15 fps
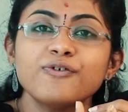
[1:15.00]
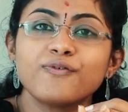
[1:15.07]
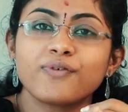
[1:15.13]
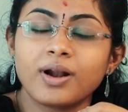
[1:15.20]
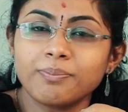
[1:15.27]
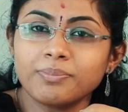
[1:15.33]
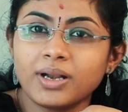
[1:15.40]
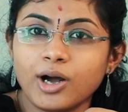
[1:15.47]

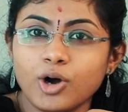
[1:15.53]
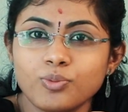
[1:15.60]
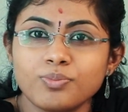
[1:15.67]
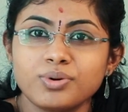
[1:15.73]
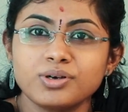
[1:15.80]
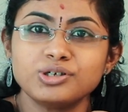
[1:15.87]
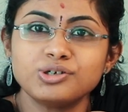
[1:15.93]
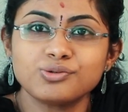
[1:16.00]
From
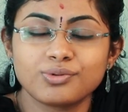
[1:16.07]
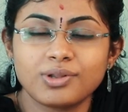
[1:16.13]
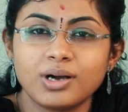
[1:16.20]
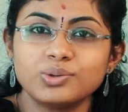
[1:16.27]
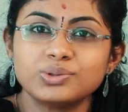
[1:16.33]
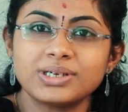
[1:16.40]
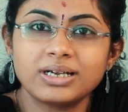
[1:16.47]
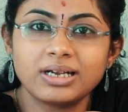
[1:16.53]
November
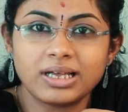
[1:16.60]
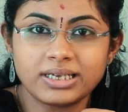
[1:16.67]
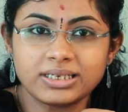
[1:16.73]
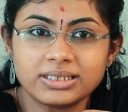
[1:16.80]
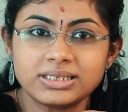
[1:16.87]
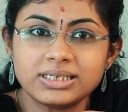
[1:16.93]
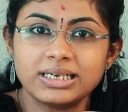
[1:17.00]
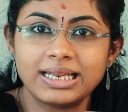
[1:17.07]

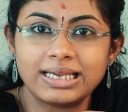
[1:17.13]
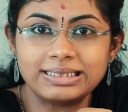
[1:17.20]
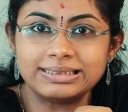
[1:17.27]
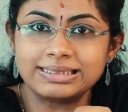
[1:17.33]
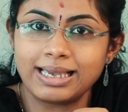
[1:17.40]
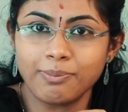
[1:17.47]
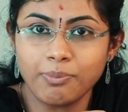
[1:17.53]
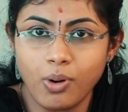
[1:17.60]
2019
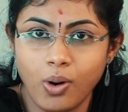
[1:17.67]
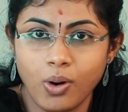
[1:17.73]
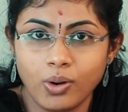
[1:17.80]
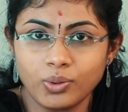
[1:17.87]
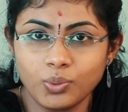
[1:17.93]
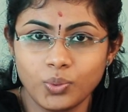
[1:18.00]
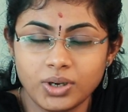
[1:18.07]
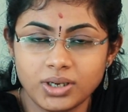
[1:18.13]
exam
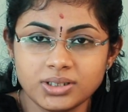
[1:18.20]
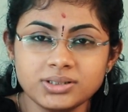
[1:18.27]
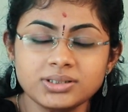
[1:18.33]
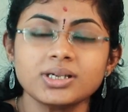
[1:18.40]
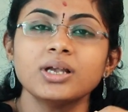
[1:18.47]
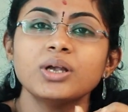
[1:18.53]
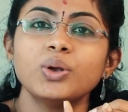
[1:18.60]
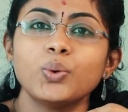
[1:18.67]
onwards,
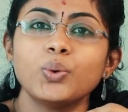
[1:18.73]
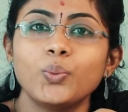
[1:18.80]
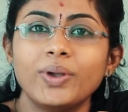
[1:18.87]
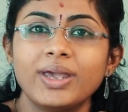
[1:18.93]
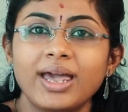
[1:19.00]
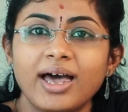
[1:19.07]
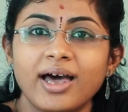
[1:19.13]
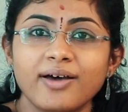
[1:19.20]

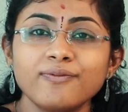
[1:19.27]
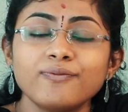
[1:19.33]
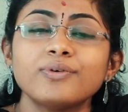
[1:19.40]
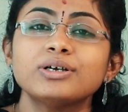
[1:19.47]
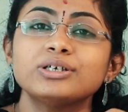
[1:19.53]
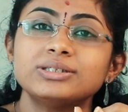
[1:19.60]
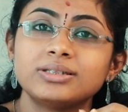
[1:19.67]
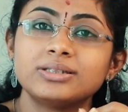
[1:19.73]
we have
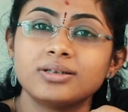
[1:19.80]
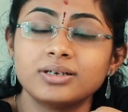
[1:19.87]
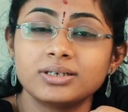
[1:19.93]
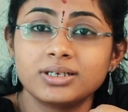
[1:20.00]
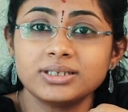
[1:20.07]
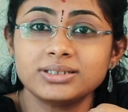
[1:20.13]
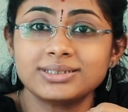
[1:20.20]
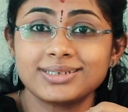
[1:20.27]

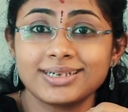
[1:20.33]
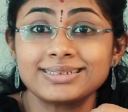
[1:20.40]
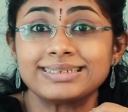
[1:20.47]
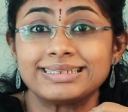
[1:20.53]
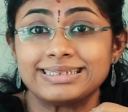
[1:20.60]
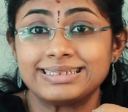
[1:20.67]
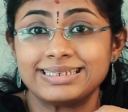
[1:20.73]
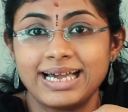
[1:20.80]
36
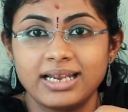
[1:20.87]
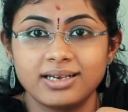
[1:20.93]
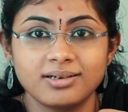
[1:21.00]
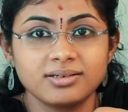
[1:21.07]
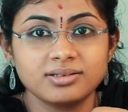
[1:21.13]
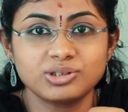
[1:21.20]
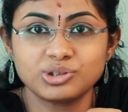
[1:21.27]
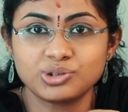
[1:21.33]

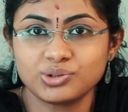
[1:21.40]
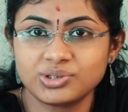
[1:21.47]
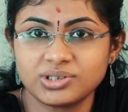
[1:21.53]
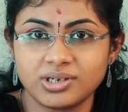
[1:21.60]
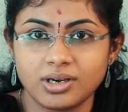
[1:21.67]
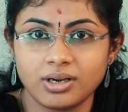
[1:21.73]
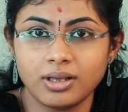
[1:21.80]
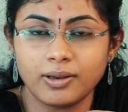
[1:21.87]
standards to
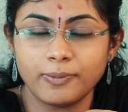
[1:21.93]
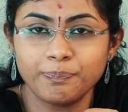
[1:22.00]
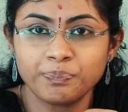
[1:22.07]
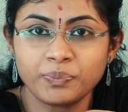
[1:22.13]
study,